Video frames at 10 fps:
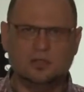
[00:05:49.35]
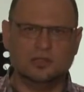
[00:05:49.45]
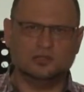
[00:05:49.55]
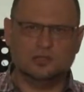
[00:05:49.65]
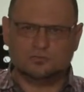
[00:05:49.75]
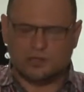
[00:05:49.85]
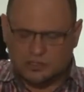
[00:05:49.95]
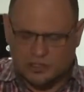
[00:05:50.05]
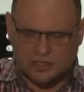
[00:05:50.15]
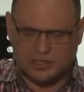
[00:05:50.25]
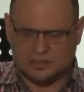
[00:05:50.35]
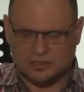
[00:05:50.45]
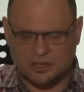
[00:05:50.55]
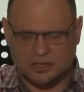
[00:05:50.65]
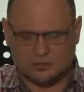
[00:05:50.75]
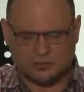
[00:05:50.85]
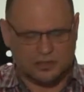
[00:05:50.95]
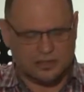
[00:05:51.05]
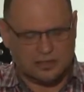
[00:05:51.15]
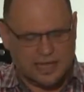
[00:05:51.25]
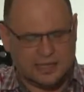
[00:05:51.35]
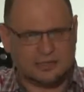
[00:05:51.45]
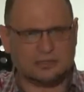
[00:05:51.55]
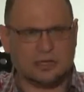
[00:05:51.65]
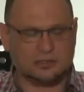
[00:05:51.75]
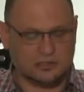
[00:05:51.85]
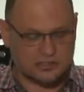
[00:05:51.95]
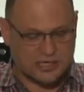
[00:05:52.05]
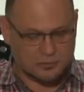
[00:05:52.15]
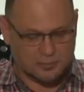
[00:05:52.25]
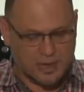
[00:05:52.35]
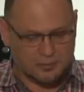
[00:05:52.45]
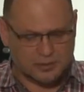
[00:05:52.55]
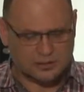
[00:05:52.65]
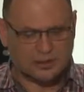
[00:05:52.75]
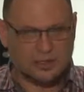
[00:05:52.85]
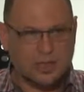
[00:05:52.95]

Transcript: the Jews returning uh, to their land under Zerubbabel.